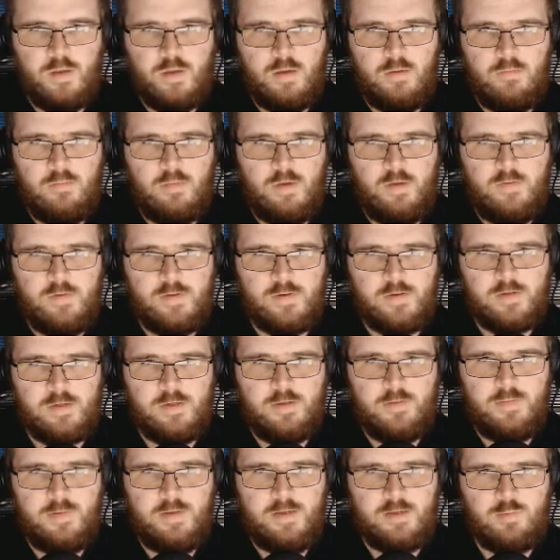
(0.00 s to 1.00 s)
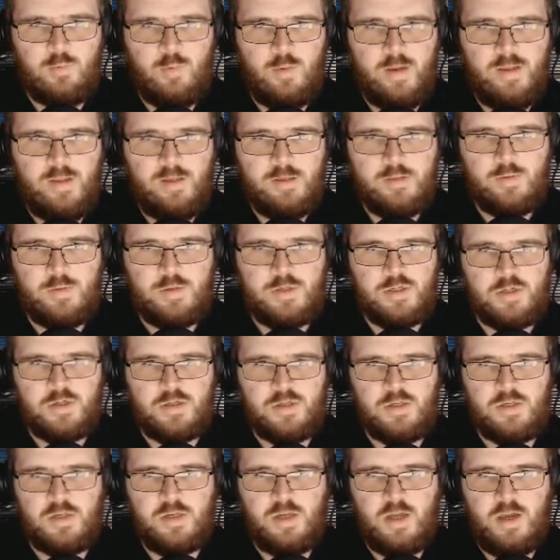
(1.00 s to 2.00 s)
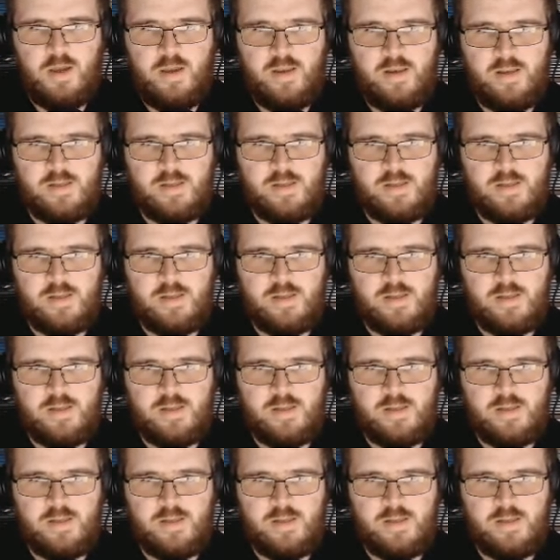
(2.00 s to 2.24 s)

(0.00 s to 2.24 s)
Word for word: Maybe it's because of these wings which are denying